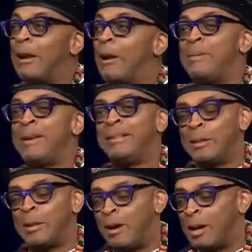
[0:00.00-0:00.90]
But I'll be at
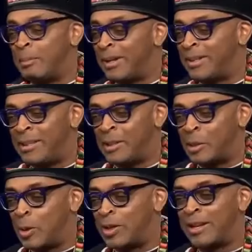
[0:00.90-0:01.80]
the Garden, my seats
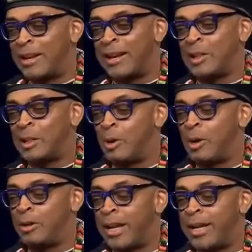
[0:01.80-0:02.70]
courtside
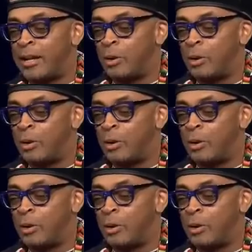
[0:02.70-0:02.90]
tomorrow night.